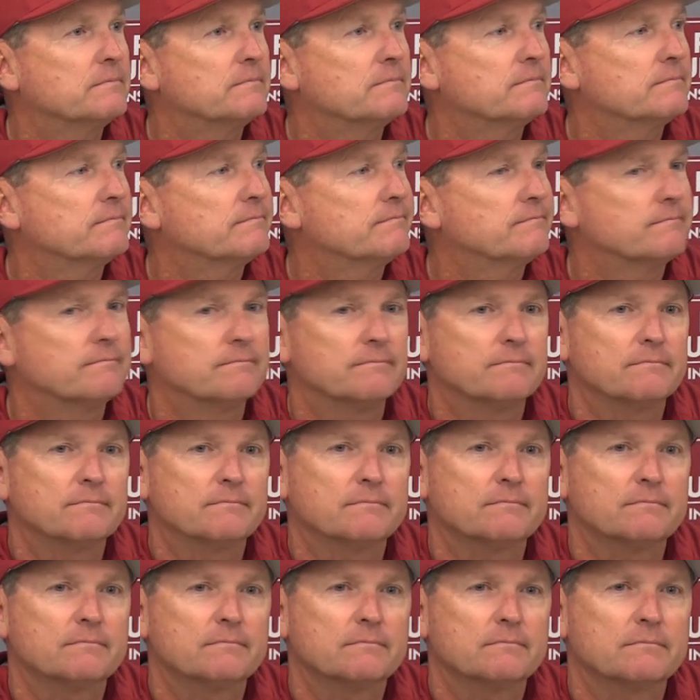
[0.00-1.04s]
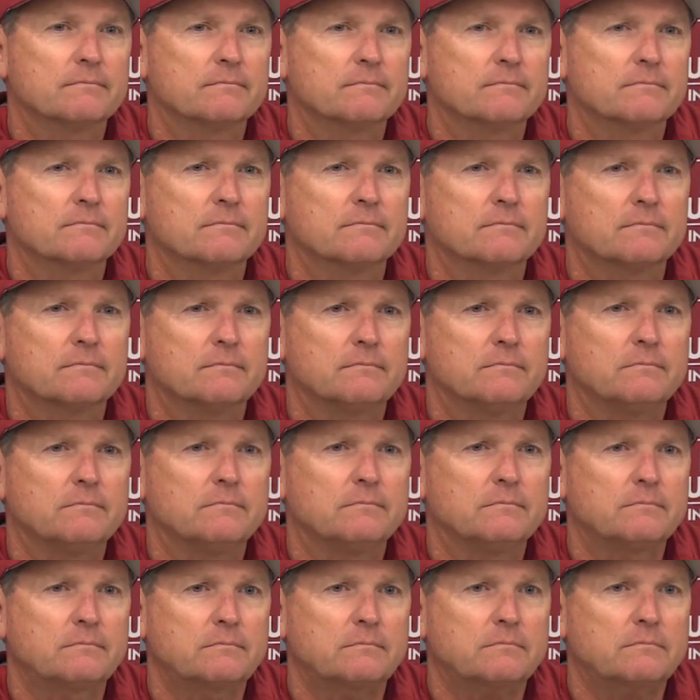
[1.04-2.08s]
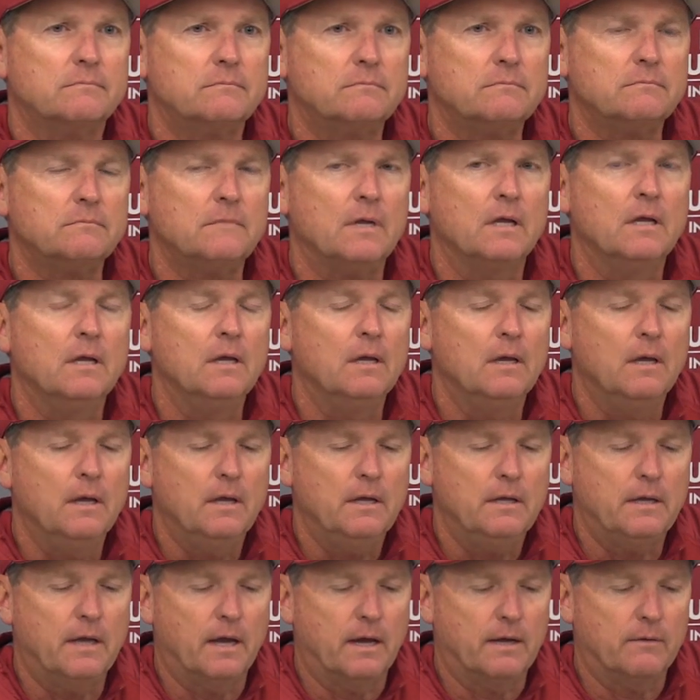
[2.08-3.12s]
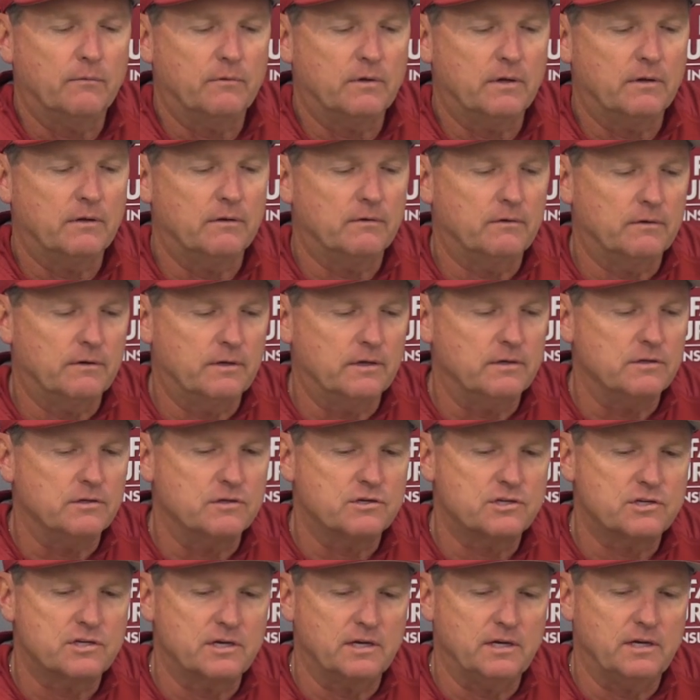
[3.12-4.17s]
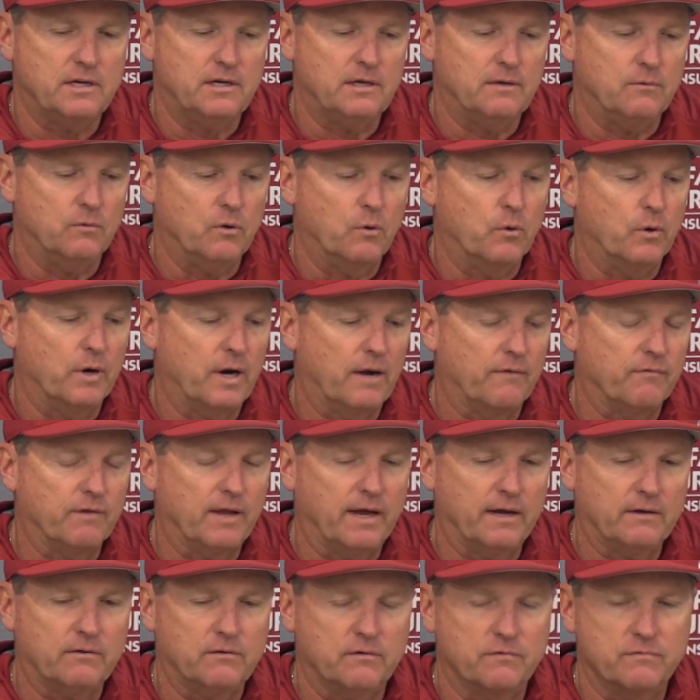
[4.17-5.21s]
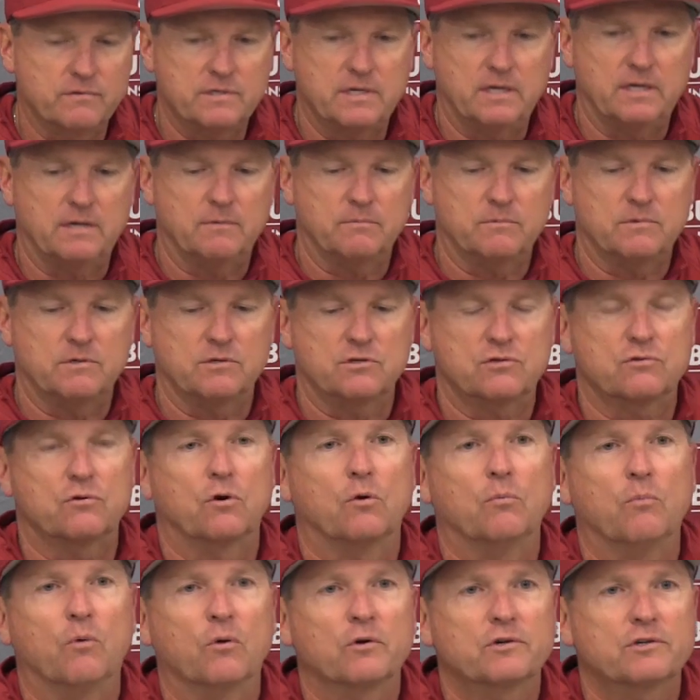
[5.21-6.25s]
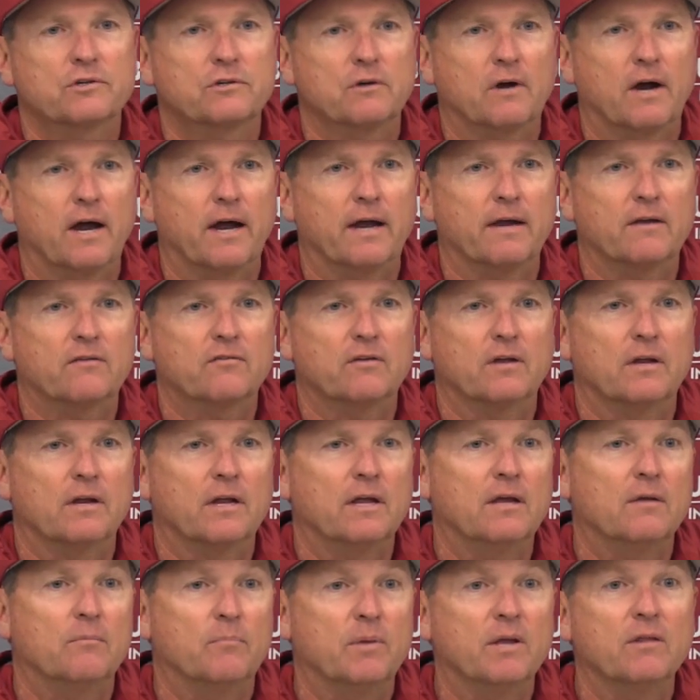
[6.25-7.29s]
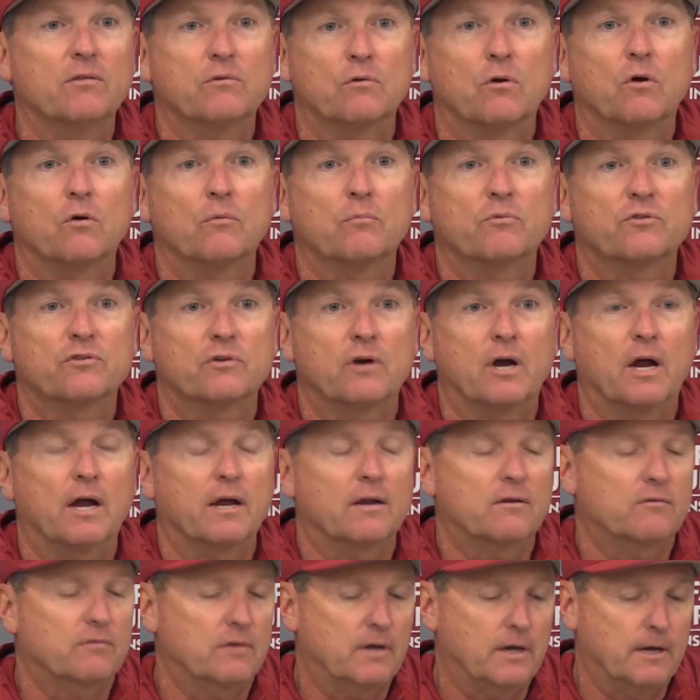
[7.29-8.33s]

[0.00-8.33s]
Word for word: What did you want to see out of Keaton, and did you see it? Yeah, I didn't didn't see. Well, what I'd like to have seen him just throw more strikes, and he had been throwing strikes.